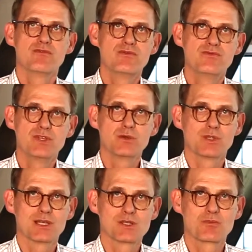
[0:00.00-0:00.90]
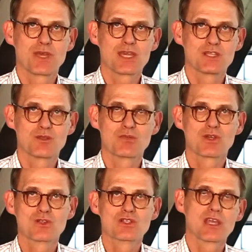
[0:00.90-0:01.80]
viewed as a patient
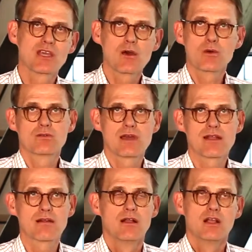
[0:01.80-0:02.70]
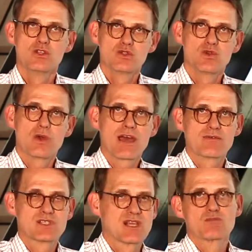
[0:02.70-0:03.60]
because they go there to
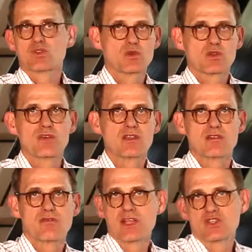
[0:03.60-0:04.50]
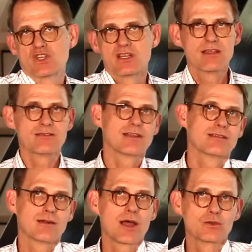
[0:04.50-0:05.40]
have some sort of intervention and then
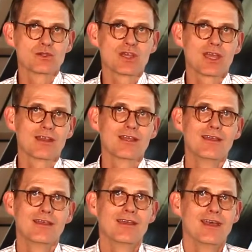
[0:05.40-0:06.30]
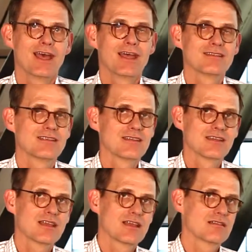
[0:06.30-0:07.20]
they're out again. And
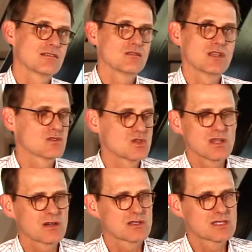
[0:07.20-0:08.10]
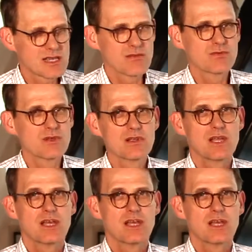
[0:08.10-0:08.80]
so there are several